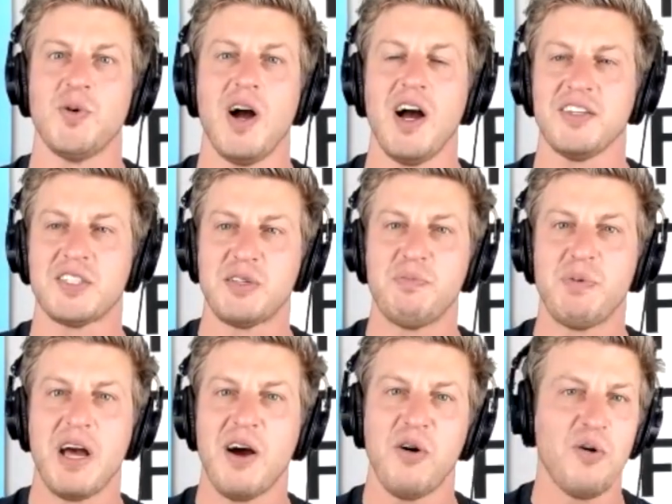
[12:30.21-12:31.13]
rise to
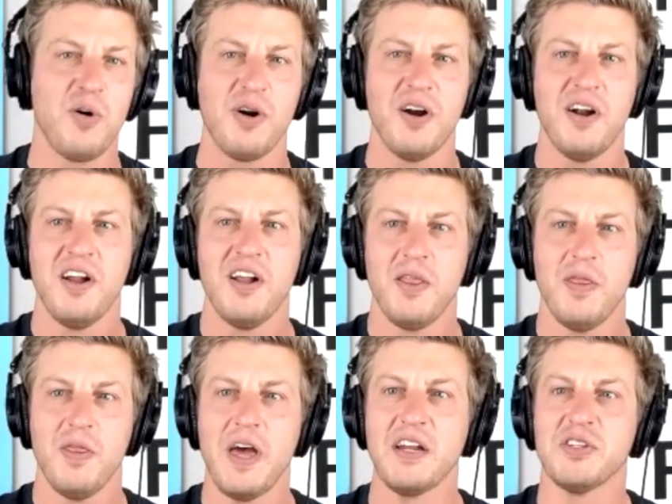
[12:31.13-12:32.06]
power
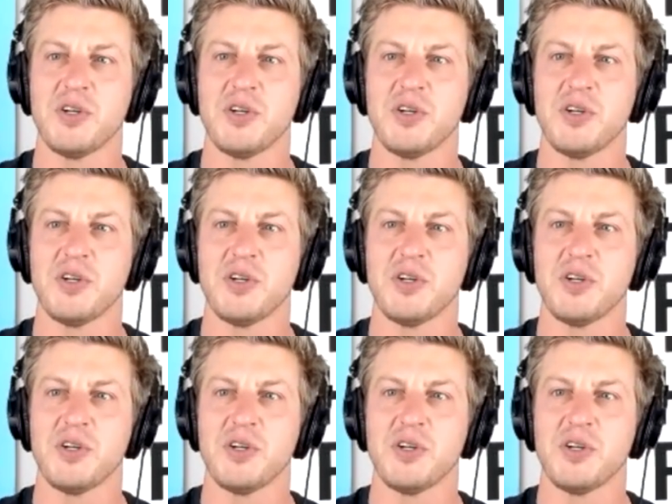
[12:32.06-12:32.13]
then.